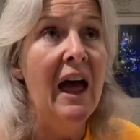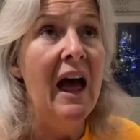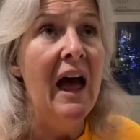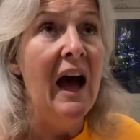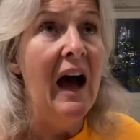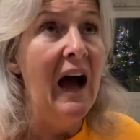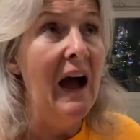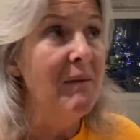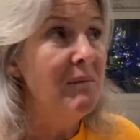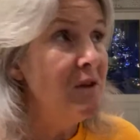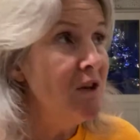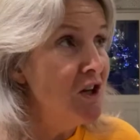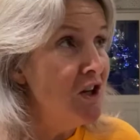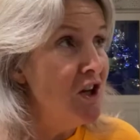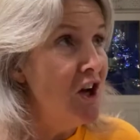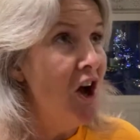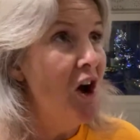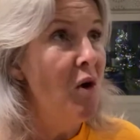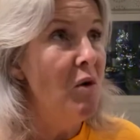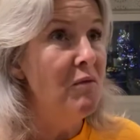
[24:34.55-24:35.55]
I'm going to
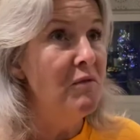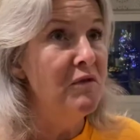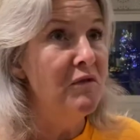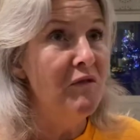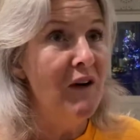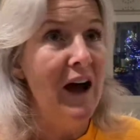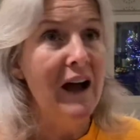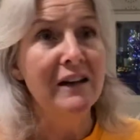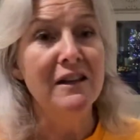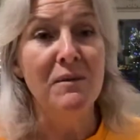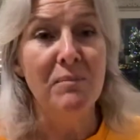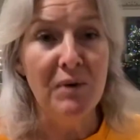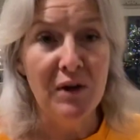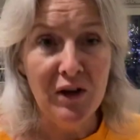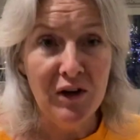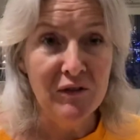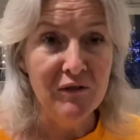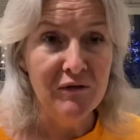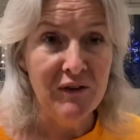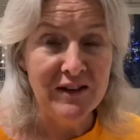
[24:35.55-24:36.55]
go and find the
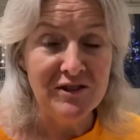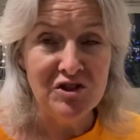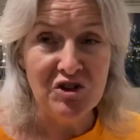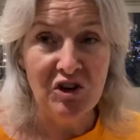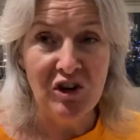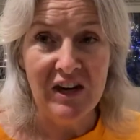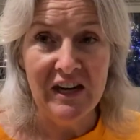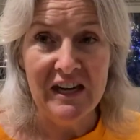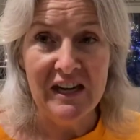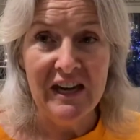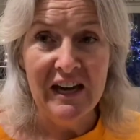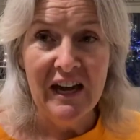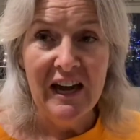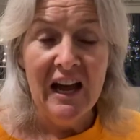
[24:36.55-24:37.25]
perfect tree,